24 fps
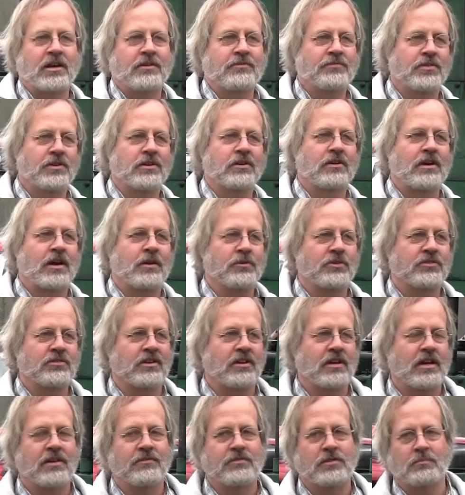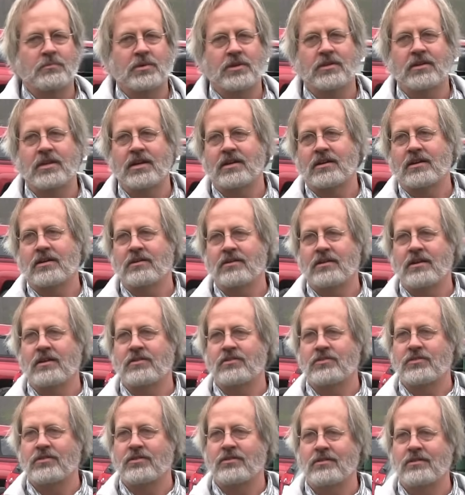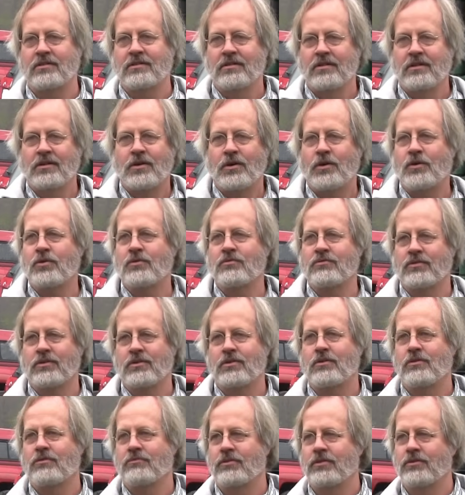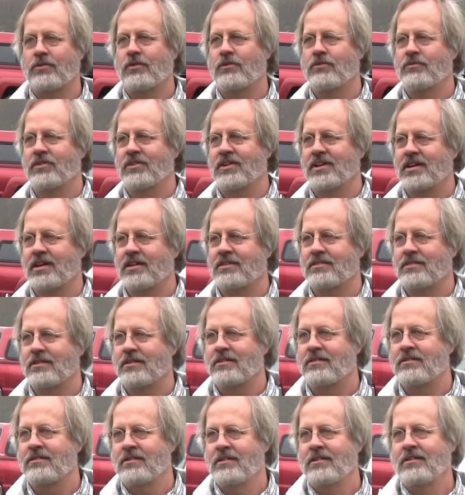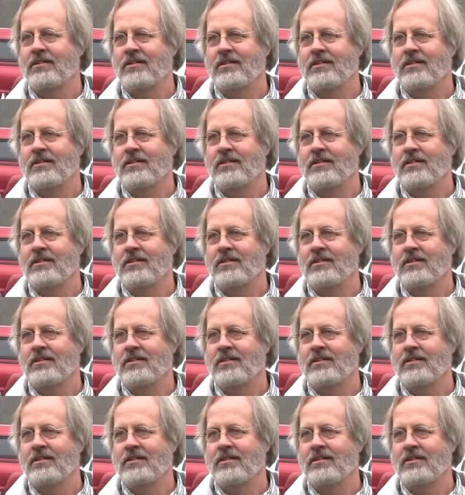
I figured I was going to have to build that condenser over and over and over to get the